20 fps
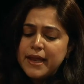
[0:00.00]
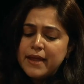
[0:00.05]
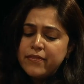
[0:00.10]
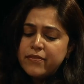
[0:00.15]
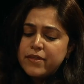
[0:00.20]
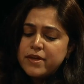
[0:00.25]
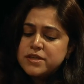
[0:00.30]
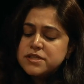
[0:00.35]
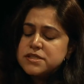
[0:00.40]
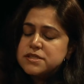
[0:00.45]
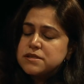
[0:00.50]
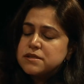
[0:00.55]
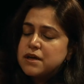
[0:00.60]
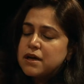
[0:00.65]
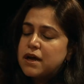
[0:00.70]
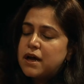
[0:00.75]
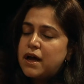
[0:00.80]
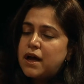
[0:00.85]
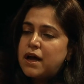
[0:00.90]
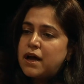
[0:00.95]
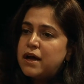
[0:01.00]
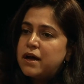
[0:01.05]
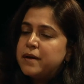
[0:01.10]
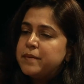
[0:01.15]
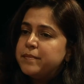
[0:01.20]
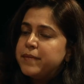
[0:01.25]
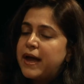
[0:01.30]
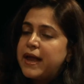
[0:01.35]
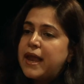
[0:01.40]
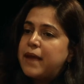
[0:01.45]
in this,
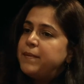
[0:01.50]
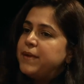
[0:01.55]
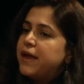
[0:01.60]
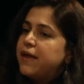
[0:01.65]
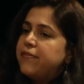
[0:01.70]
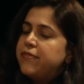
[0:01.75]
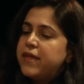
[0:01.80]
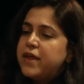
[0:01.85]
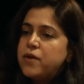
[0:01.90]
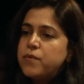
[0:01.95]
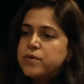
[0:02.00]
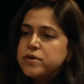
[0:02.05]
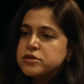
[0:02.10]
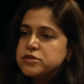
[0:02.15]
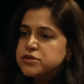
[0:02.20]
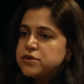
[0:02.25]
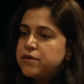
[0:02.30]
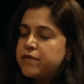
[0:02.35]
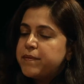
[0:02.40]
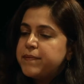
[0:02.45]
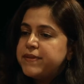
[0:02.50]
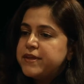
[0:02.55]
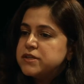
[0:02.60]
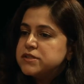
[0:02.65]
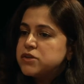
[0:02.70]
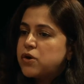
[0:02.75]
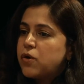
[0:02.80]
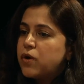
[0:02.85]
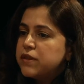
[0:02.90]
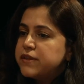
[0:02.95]
um, I, mean, and they were sort of,
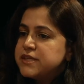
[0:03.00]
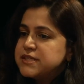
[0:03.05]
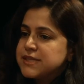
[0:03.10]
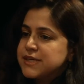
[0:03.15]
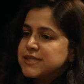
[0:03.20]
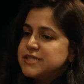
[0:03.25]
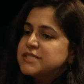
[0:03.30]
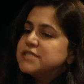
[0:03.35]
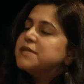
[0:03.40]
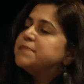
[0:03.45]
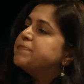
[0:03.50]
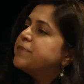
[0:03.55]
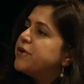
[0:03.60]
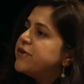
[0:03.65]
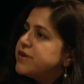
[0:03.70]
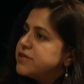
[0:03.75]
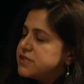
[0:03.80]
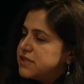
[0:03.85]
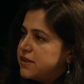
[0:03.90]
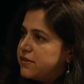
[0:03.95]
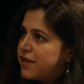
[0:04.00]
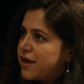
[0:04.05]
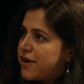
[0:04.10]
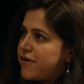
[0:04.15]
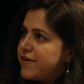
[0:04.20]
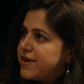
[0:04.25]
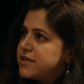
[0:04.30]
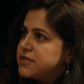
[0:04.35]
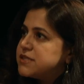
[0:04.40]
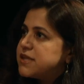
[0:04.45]
there's all these conspiracy
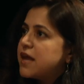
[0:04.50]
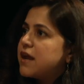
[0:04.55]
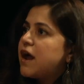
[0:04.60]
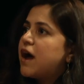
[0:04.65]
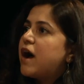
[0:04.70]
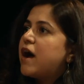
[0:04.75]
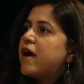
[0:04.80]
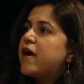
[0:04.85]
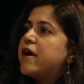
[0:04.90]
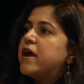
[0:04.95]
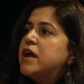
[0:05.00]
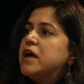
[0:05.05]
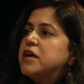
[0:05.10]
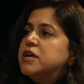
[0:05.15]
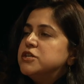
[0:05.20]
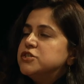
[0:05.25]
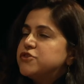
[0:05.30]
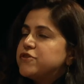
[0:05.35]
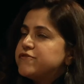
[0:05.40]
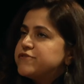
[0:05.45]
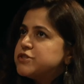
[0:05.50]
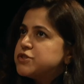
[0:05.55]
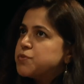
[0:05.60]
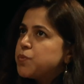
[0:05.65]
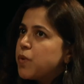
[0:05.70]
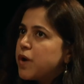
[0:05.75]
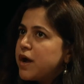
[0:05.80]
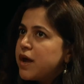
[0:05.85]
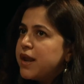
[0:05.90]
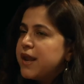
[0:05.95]
theories that are sort of
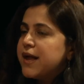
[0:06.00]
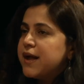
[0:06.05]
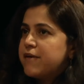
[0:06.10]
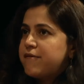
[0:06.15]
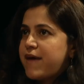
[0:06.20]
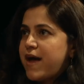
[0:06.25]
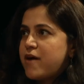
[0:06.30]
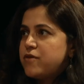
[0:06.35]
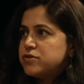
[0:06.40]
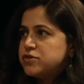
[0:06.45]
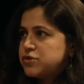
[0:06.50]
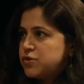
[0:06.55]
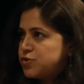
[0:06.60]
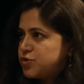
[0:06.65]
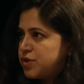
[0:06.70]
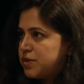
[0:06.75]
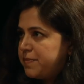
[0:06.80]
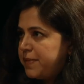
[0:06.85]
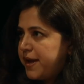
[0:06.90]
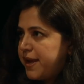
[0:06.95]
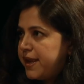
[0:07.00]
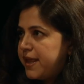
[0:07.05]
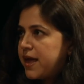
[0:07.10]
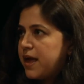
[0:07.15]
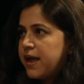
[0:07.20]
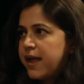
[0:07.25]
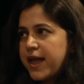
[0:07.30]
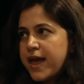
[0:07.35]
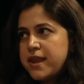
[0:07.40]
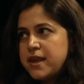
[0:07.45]
swirling around social media,
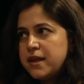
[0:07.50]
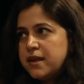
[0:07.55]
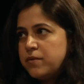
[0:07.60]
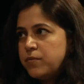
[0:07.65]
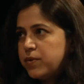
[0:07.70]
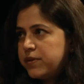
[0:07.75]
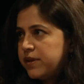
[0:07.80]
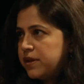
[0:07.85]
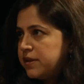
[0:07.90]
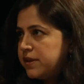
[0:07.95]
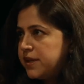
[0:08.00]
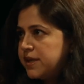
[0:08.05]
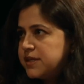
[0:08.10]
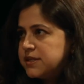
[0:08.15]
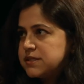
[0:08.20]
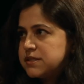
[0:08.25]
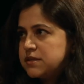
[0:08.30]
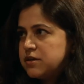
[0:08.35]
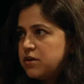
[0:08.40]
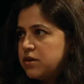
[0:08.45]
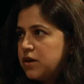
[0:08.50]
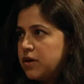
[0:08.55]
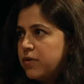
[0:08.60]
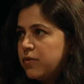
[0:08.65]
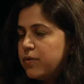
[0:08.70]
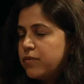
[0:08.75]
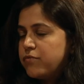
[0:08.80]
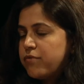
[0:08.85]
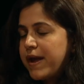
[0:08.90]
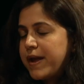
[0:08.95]
again, in, within these, you
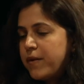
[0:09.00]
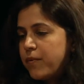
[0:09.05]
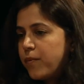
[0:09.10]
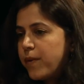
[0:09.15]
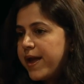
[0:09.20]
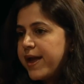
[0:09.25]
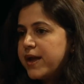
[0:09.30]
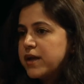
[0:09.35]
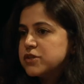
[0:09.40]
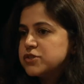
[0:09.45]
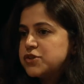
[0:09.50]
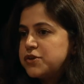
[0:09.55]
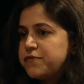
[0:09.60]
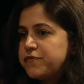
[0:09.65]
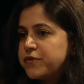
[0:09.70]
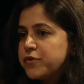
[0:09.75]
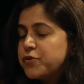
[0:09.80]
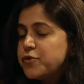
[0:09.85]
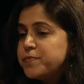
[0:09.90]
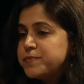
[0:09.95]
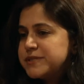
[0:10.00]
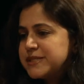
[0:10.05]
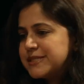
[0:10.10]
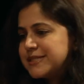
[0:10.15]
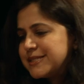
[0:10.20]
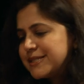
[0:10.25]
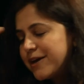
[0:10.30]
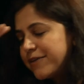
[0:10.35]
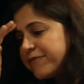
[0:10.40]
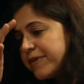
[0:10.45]
know, right wing sort of groups and
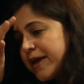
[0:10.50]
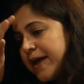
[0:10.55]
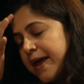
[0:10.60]
stuff.